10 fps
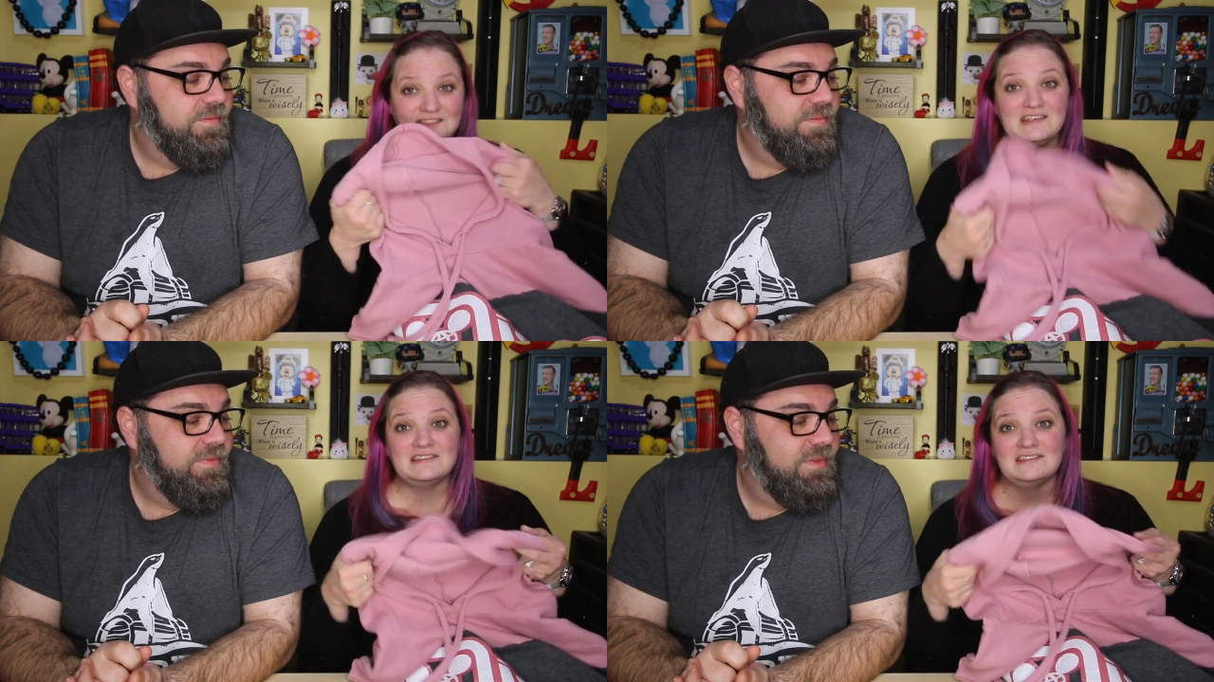
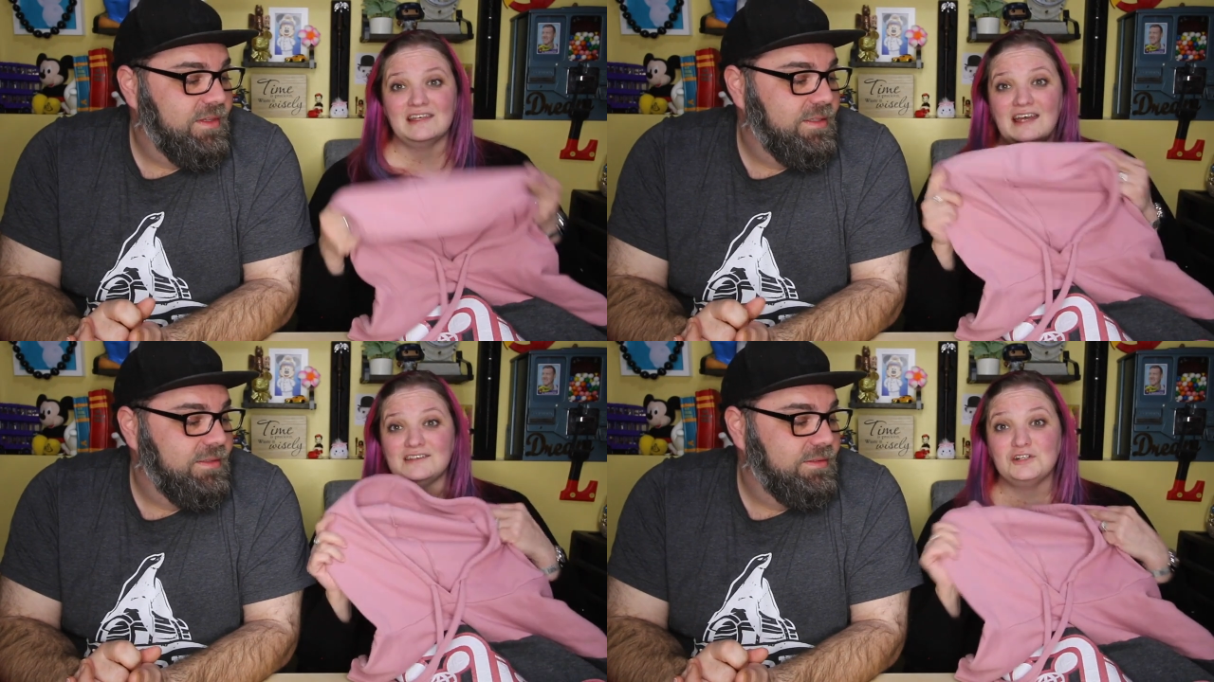
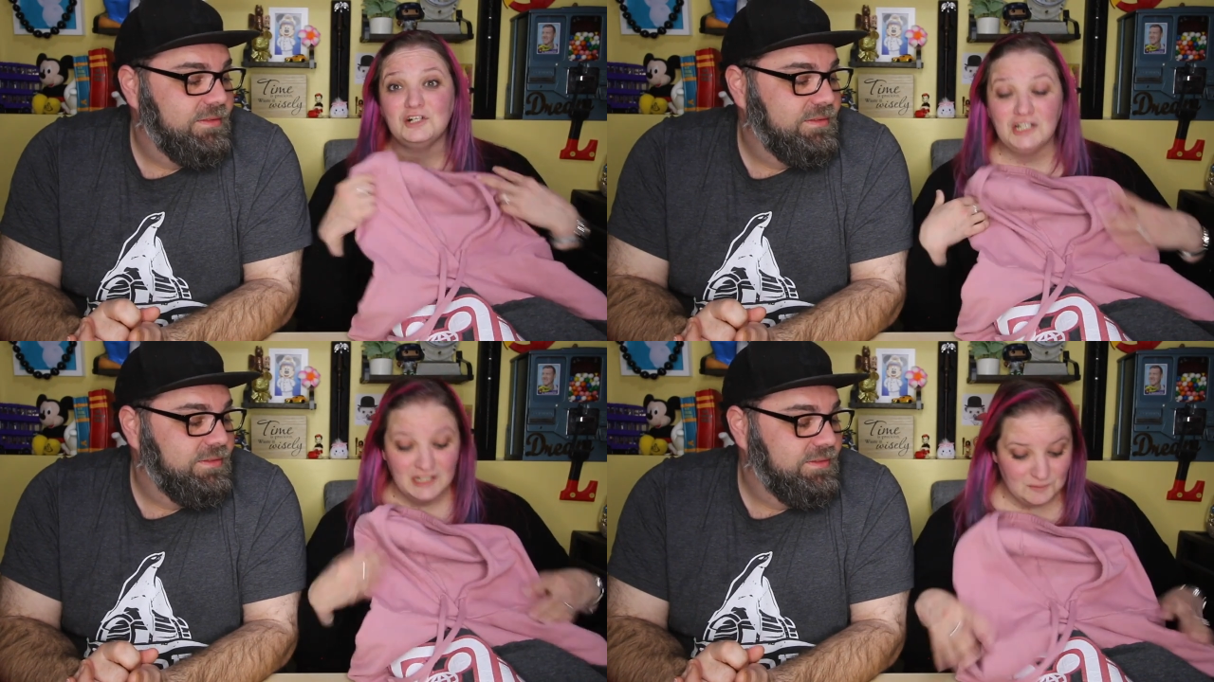Speaker 1: this has a
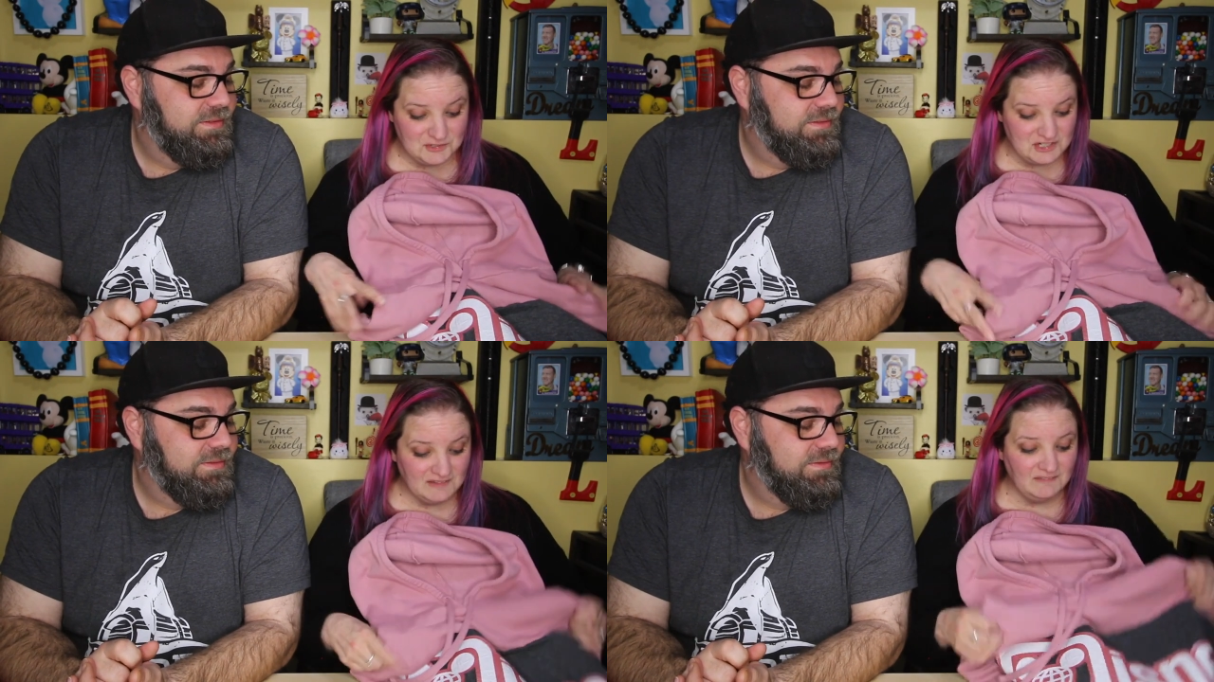hood,
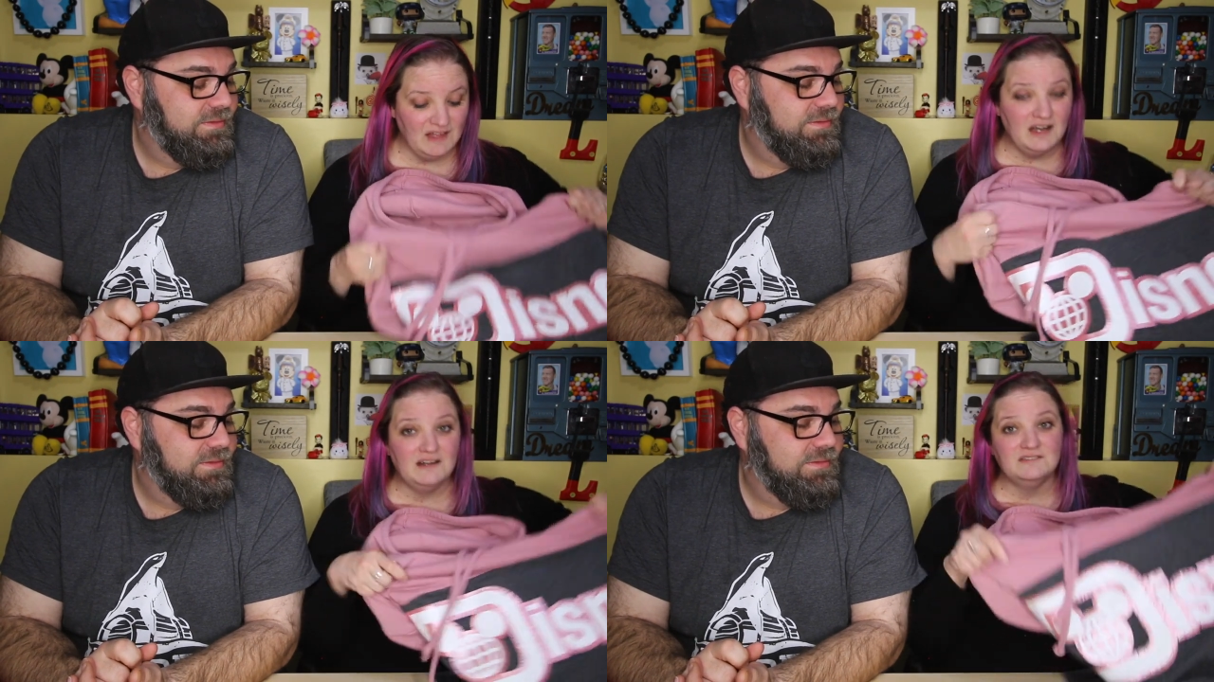which I
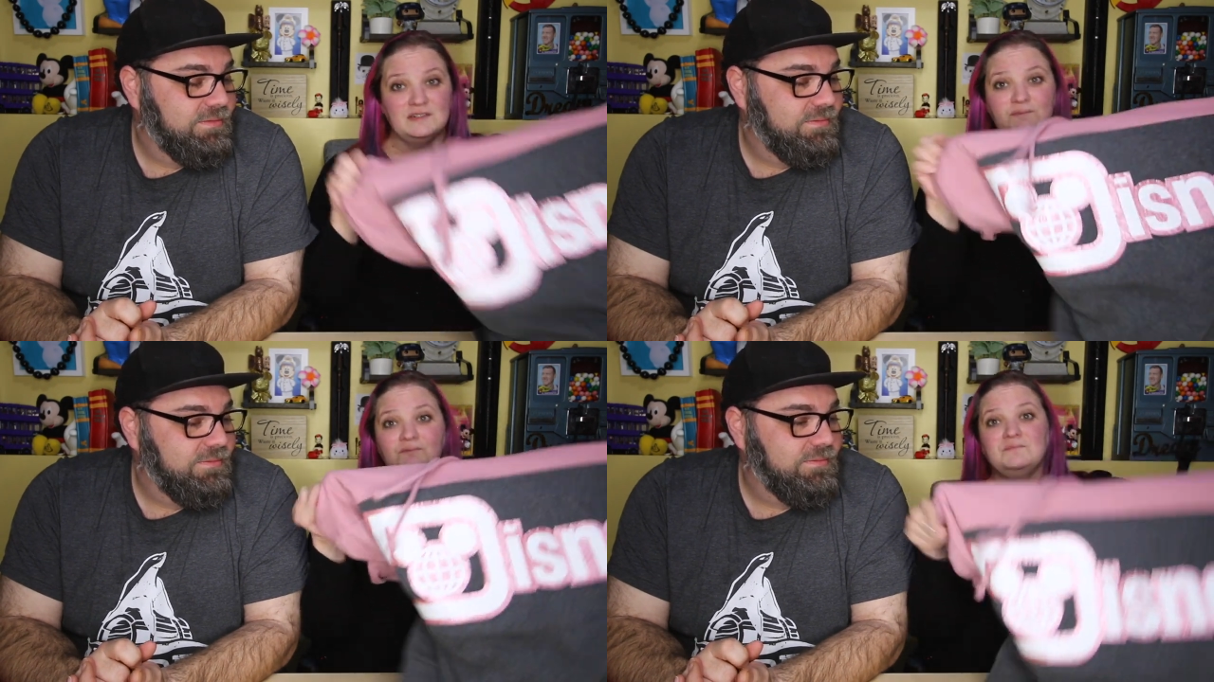
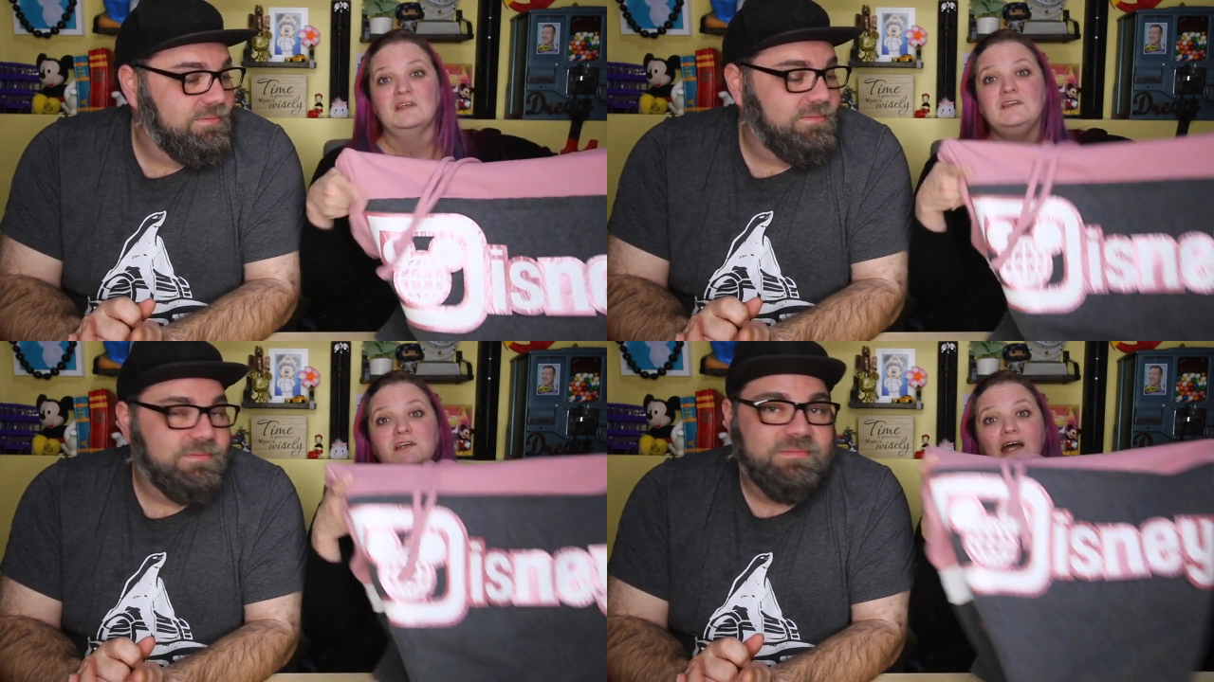love.
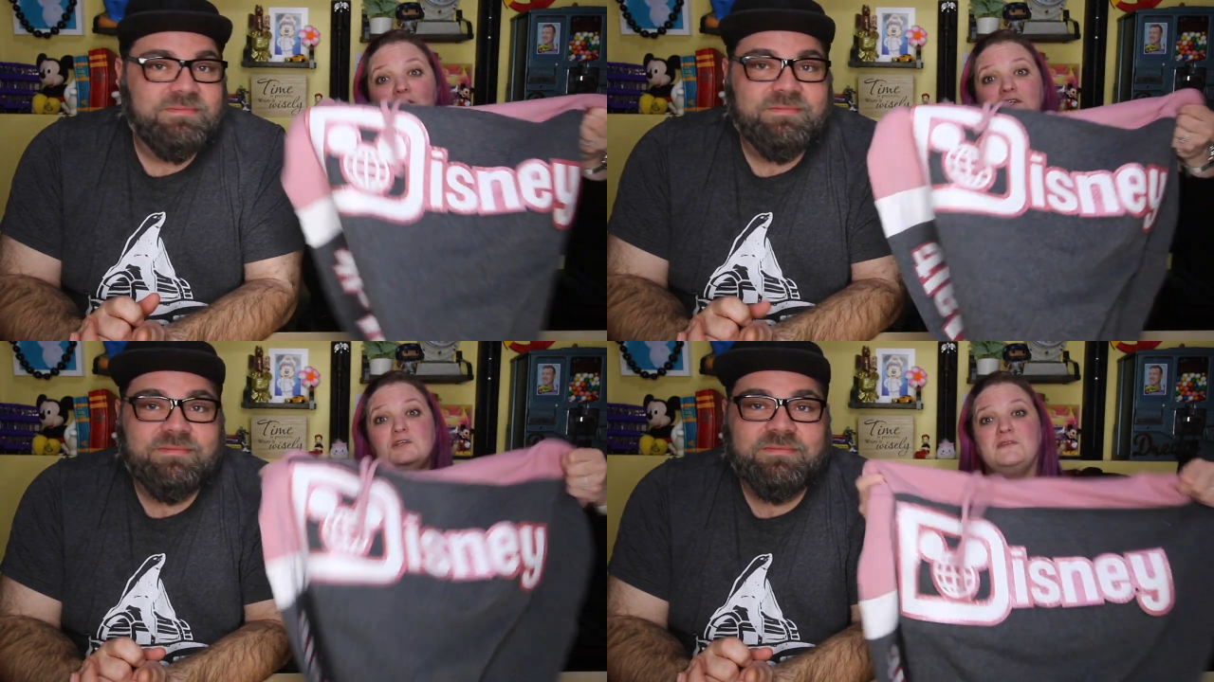Look at
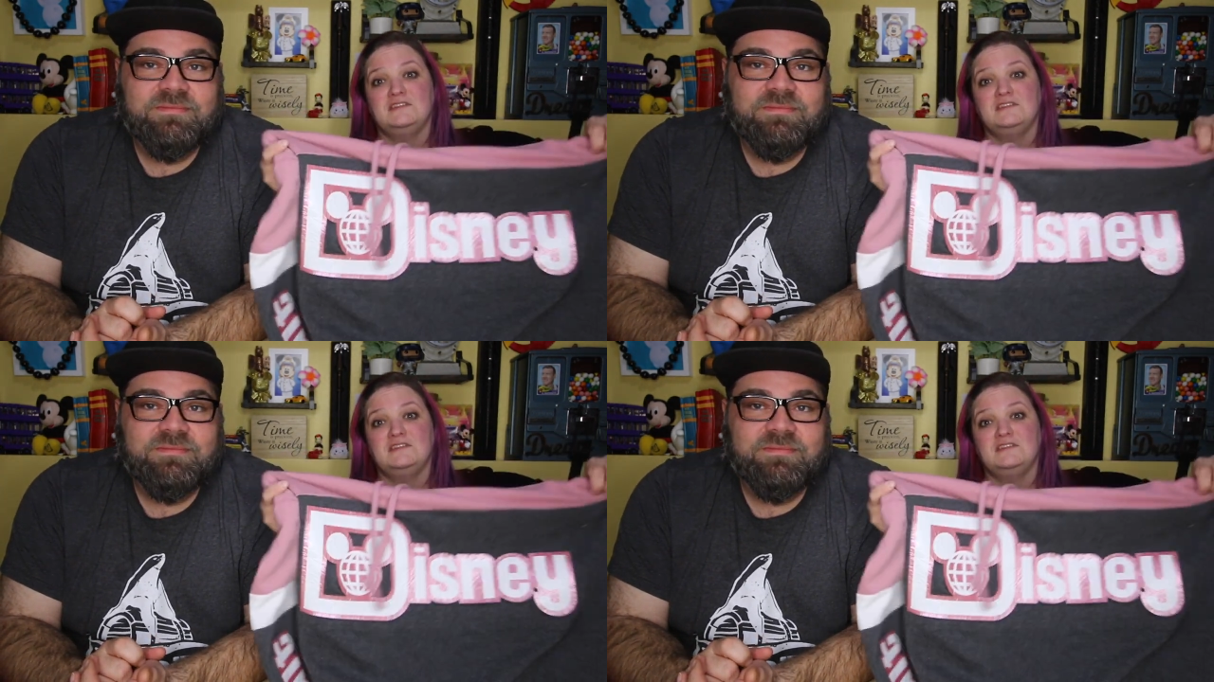how cute